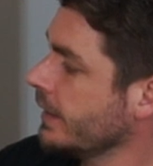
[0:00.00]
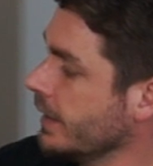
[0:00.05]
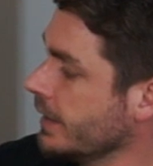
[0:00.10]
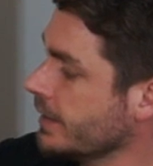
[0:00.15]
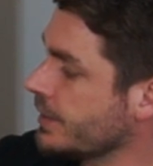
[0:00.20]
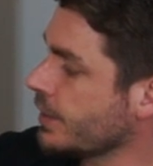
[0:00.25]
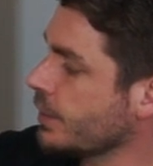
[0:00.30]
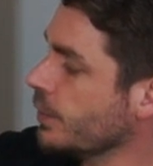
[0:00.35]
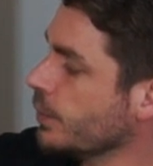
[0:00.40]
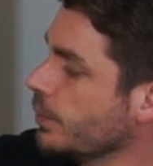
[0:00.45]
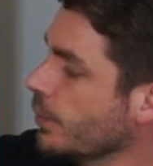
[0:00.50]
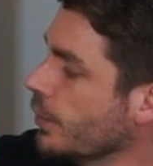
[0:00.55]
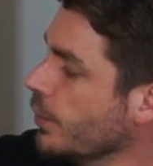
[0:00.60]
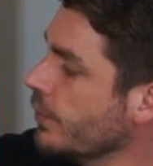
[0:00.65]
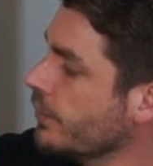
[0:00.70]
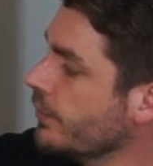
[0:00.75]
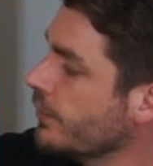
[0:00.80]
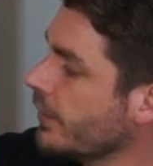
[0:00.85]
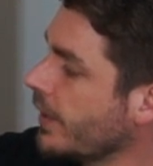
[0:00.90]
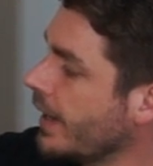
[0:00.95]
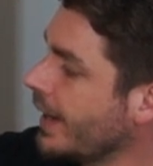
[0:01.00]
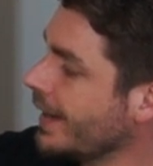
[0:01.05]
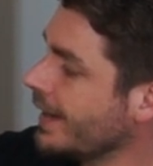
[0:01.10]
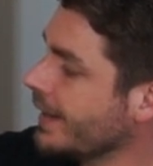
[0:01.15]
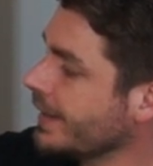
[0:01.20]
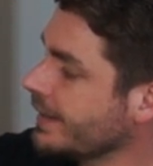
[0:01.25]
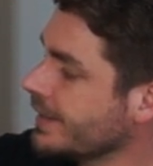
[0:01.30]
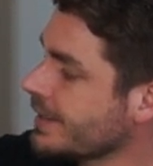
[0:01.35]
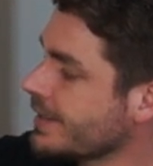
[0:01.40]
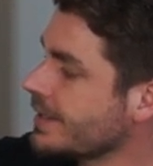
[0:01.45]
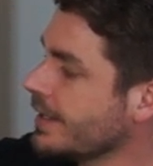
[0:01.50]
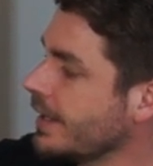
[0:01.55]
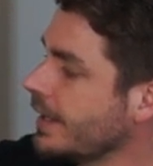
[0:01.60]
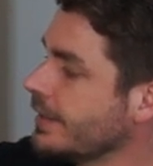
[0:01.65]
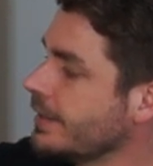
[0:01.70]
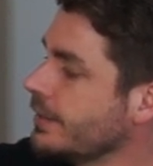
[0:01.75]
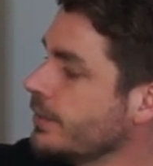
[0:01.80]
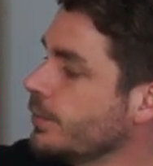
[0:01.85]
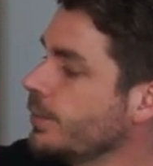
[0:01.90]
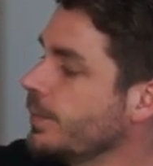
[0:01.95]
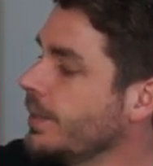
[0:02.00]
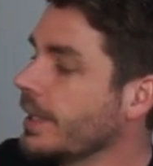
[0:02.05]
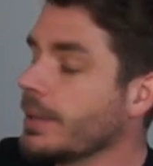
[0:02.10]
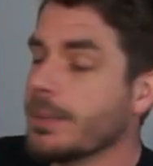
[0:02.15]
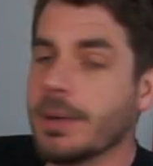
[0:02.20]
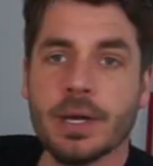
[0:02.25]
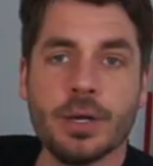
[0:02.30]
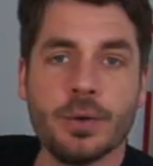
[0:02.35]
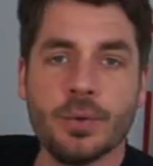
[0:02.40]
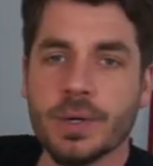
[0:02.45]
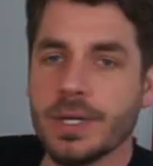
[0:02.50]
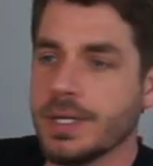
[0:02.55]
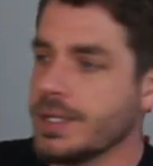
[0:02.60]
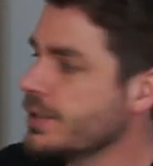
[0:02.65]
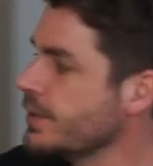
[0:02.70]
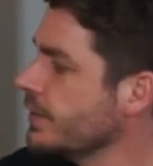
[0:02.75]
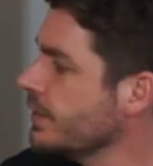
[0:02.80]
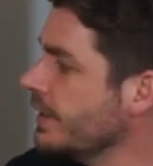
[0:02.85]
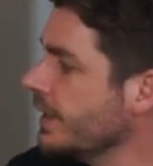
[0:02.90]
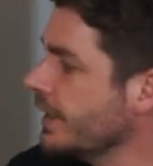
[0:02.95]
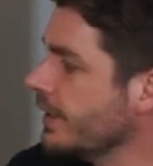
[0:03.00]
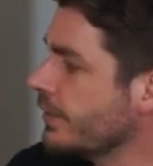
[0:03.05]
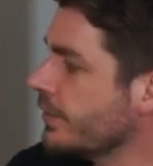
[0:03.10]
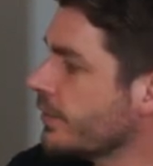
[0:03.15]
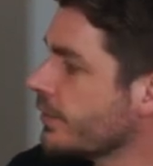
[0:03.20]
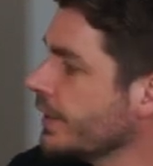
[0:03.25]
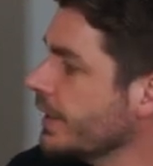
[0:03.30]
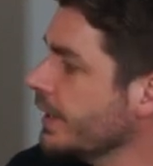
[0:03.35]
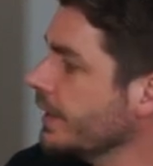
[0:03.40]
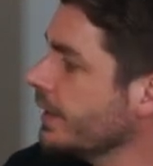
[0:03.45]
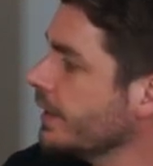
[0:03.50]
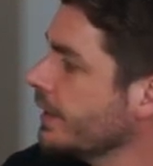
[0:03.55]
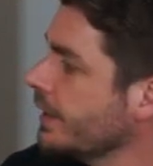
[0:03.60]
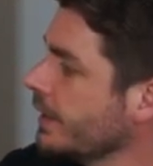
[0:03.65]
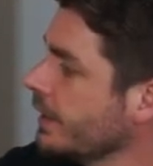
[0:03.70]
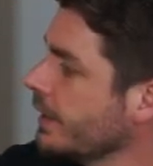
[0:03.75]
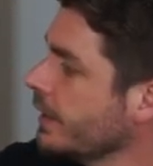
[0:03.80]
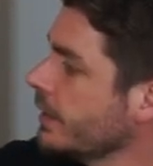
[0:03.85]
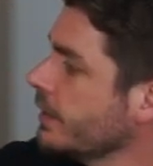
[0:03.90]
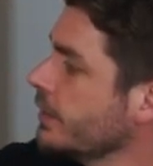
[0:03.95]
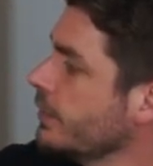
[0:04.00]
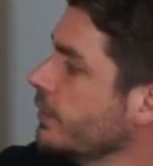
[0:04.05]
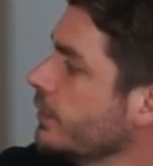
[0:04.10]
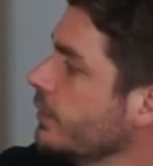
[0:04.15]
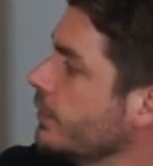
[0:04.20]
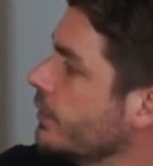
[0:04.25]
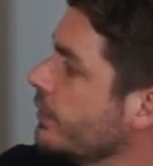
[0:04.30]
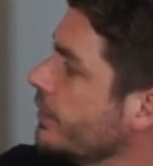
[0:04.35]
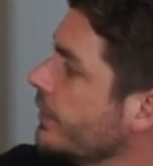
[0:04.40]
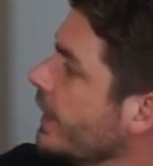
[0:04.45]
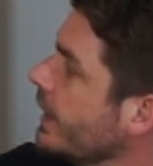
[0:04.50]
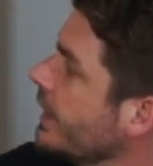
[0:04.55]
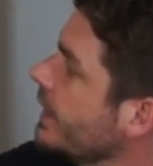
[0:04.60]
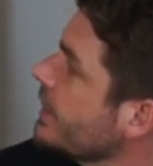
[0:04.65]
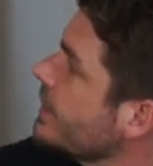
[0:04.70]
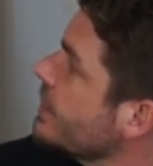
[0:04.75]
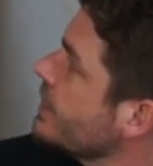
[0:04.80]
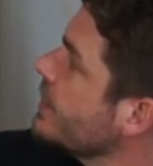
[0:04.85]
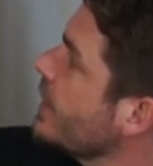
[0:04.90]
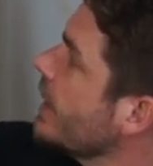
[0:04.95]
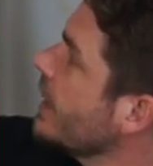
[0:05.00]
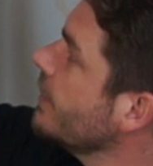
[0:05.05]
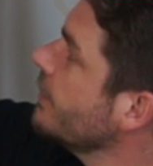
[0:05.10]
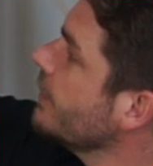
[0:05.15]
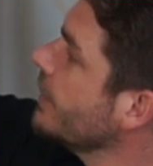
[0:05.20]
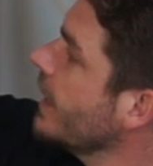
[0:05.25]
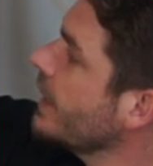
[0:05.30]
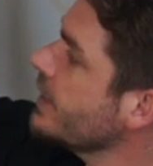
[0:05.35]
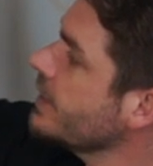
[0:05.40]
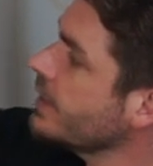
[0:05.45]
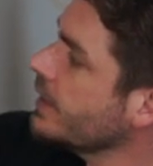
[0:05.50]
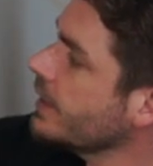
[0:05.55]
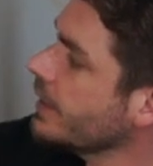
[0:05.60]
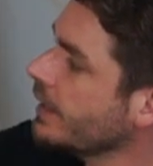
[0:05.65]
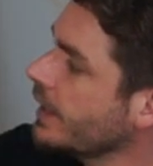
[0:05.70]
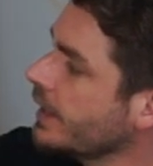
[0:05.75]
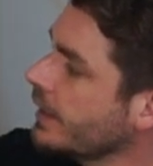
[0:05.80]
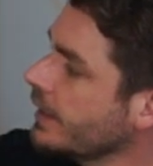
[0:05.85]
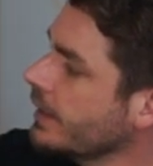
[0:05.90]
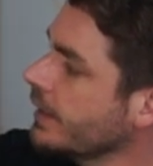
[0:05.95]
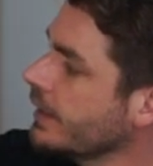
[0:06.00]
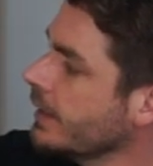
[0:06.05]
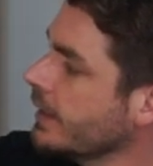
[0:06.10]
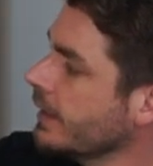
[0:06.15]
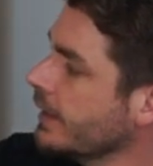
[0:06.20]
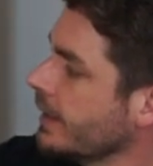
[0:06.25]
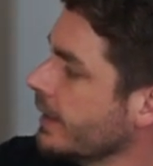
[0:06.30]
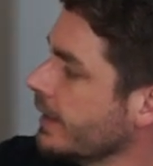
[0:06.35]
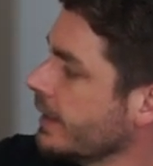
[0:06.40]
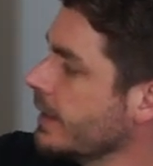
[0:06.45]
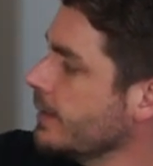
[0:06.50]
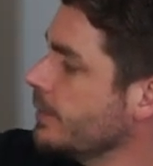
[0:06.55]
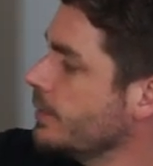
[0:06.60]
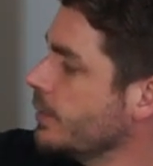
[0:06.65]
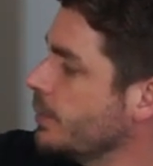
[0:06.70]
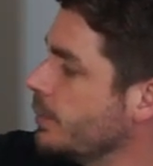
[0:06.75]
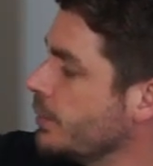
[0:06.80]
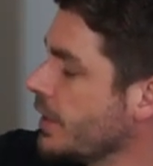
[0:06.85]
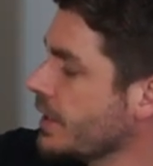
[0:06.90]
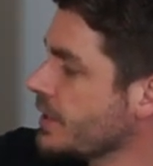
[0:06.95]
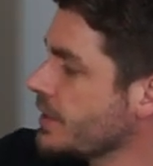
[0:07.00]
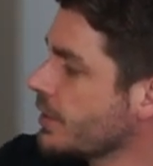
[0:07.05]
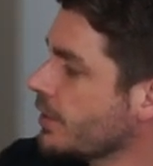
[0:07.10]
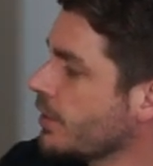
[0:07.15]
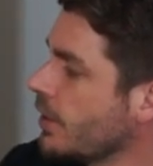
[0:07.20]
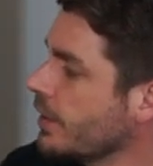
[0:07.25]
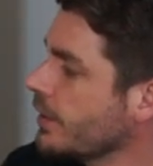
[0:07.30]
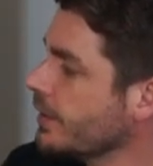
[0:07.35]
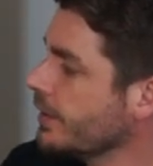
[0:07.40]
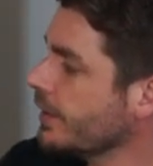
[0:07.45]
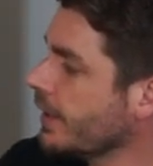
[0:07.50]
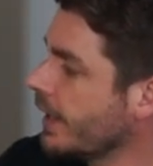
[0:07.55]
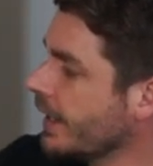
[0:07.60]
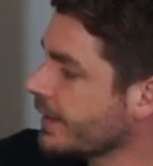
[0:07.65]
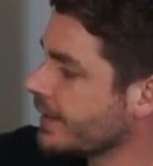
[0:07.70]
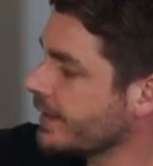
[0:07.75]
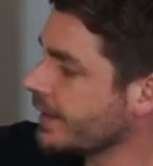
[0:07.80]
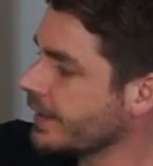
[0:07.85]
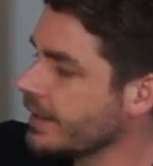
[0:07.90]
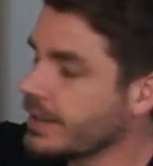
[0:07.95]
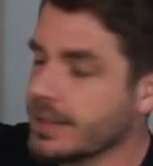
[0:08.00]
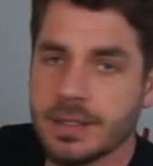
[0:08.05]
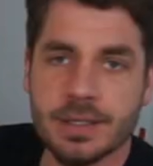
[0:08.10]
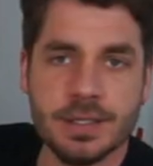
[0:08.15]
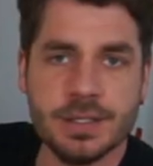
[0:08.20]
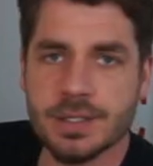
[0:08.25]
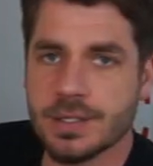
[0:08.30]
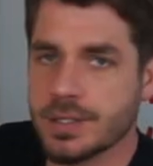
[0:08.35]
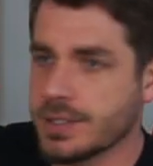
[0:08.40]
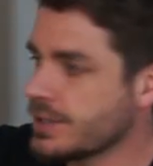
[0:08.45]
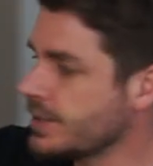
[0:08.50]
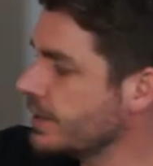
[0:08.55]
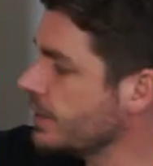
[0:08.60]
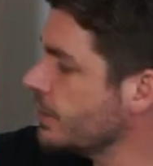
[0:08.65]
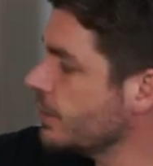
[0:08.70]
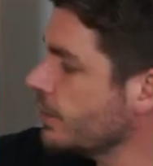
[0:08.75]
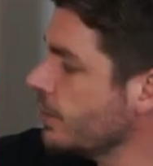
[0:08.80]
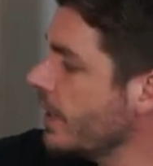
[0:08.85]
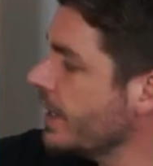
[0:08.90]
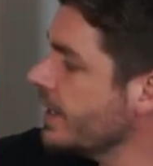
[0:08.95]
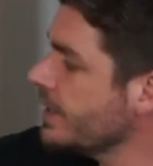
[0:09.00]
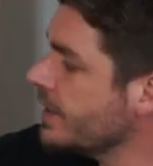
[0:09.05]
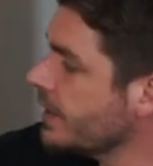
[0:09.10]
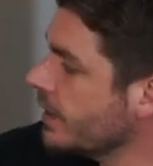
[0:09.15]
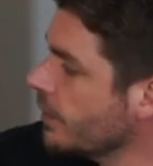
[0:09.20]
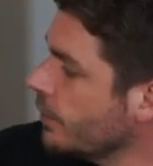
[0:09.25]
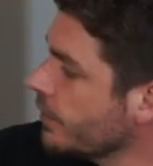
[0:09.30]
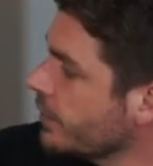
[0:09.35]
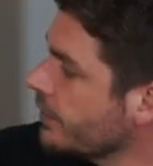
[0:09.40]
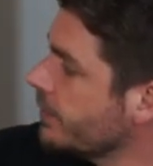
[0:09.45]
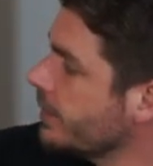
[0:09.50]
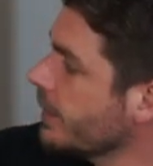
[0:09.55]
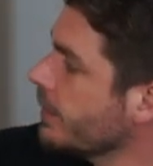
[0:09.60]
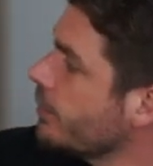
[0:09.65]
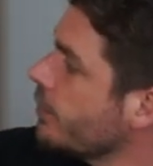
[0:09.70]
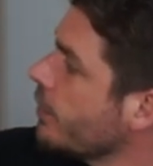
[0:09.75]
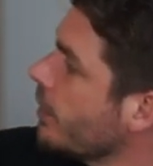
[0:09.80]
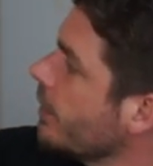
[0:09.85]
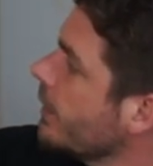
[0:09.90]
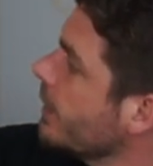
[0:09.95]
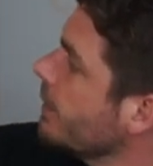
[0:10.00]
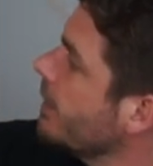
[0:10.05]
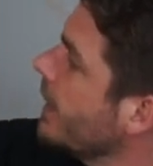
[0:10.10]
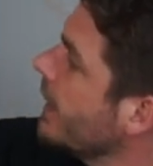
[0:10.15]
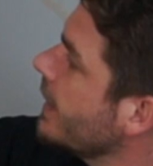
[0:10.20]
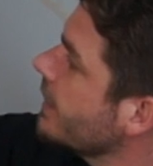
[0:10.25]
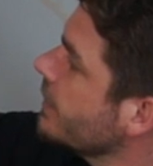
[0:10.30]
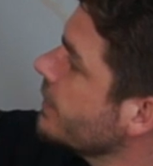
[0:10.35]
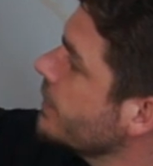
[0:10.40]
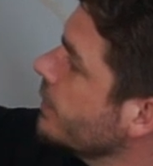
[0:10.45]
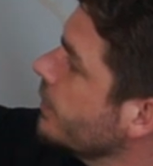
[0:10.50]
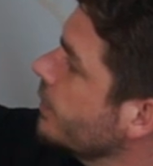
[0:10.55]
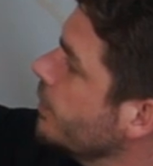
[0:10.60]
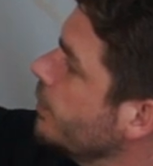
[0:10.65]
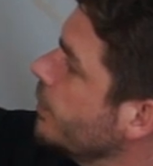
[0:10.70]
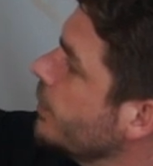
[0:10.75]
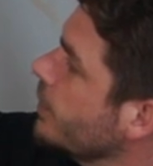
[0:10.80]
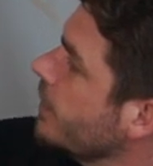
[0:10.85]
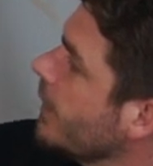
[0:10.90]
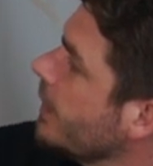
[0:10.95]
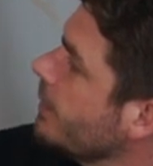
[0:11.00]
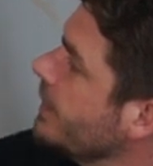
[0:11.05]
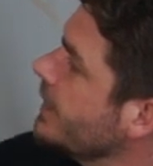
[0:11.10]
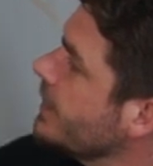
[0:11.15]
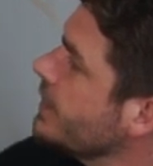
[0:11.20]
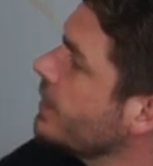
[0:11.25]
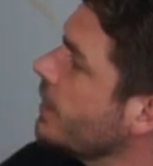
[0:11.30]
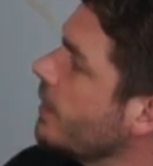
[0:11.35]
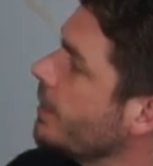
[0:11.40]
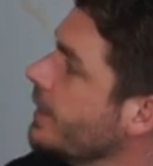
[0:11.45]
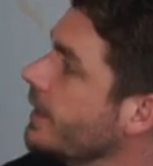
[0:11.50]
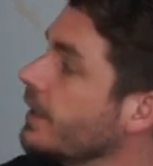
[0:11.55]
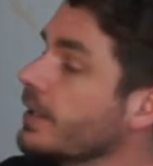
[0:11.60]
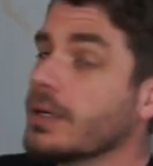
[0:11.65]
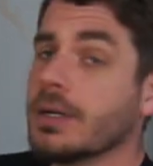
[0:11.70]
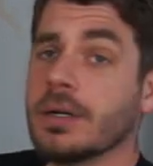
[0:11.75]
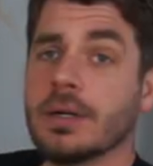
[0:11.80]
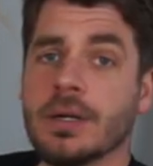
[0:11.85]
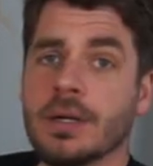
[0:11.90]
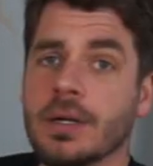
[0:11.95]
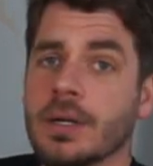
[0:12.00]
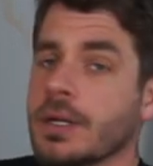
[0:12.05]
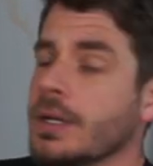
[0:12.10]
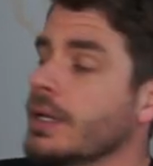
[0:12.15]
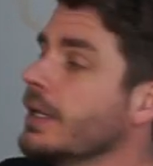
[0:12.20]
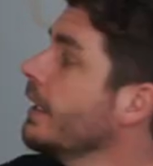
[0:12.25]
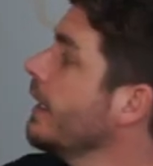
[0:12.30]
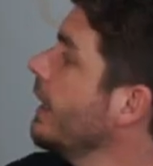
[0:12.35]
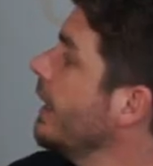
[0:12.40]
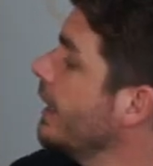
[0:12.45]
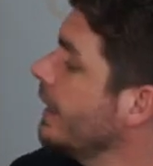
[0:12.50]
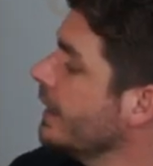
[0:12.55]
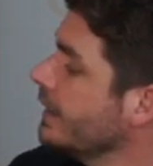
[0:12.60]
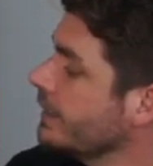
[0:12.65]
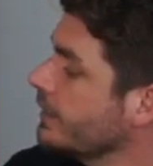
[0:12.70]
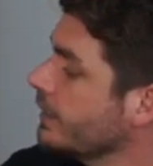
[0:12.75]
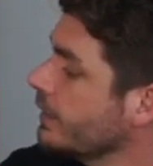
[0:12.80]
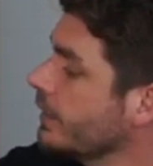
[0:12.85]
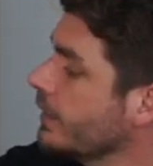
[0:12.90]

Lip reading: it's a good move. I decide to play my queen to d3 to create this chain reaction again, keep the pressure on. I think in this situation it would have been probably better to put my bishop here and